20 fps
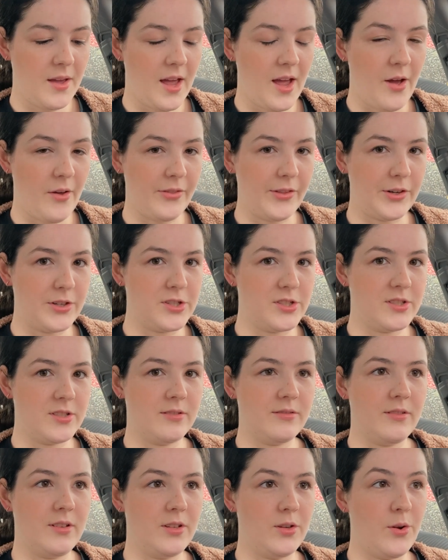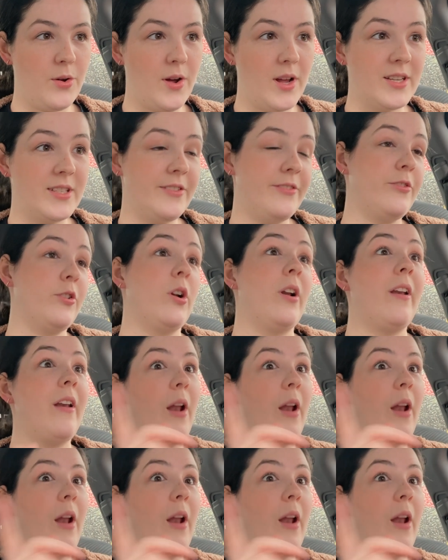how there's, you know, a different